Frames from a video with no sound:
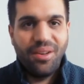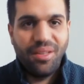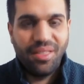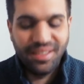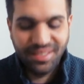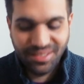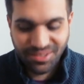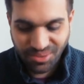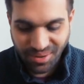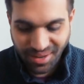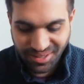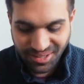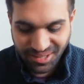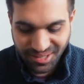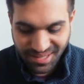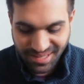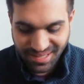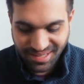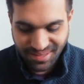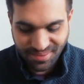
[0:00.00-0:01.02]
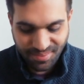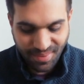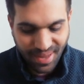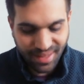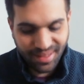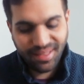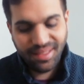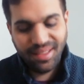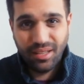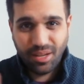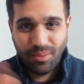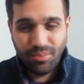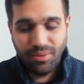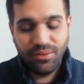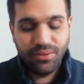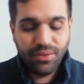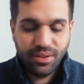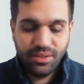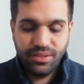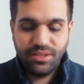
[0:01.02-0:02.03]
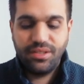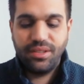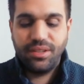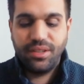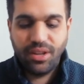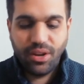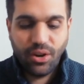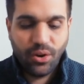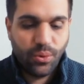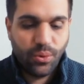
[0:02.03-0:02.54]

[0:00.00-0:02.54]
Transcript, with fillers: how these records smell. A couple of years ago